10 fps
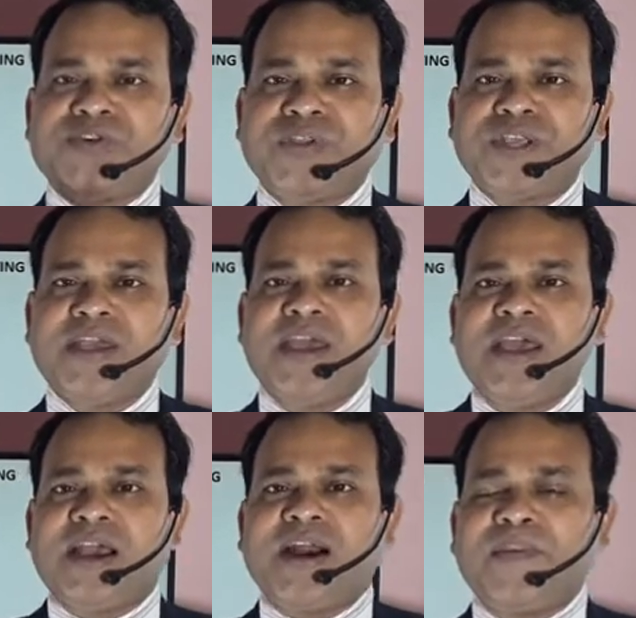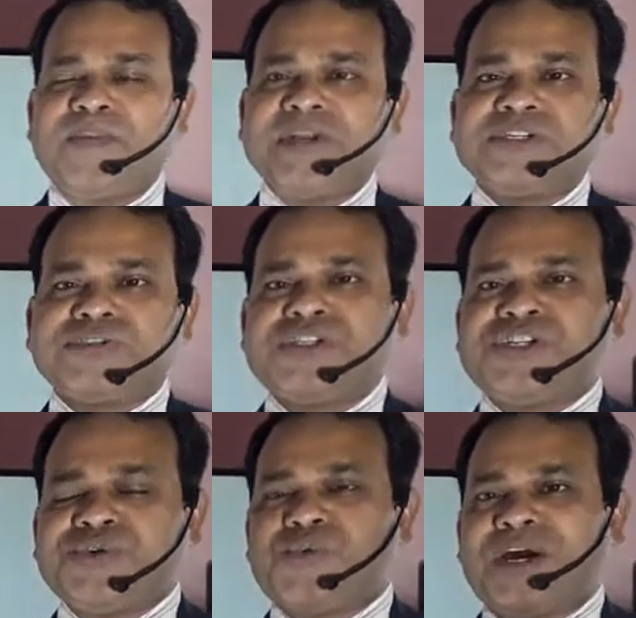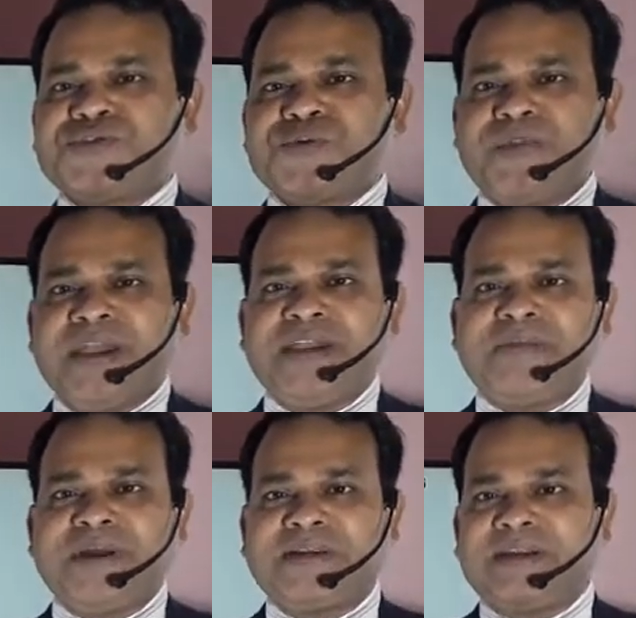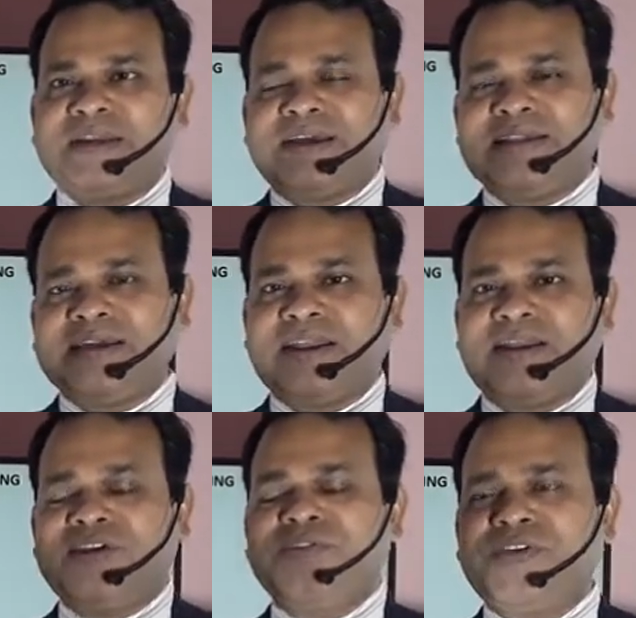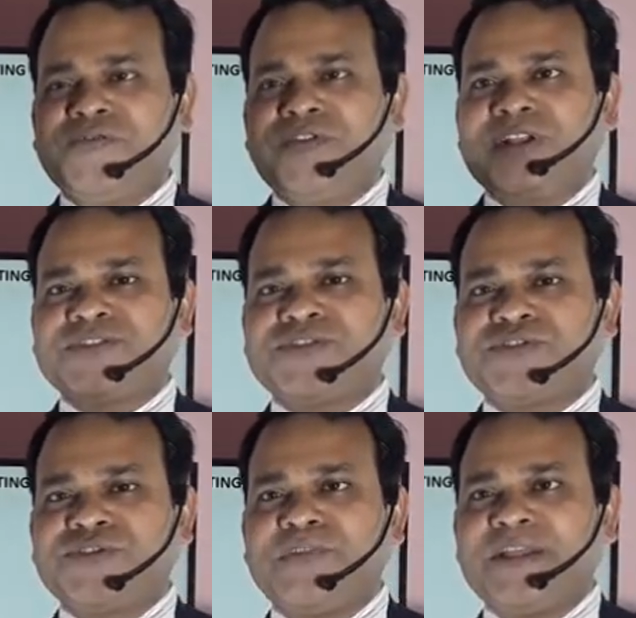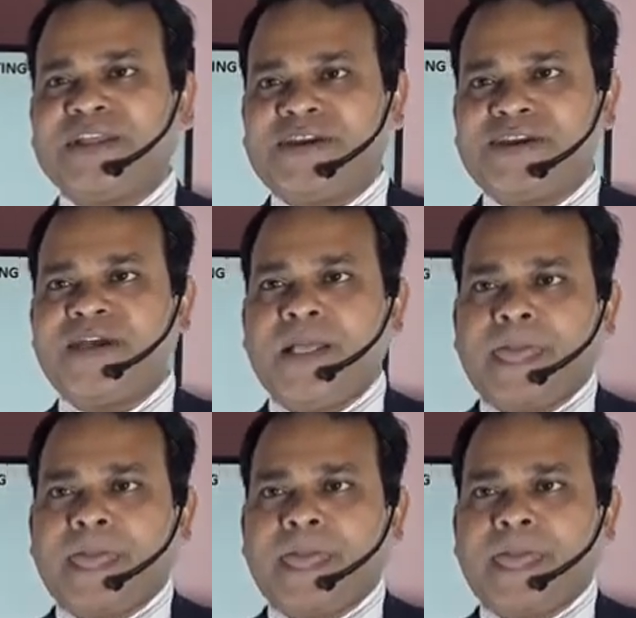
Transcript: to the components which you want to make, but there are a lot of differences will be there.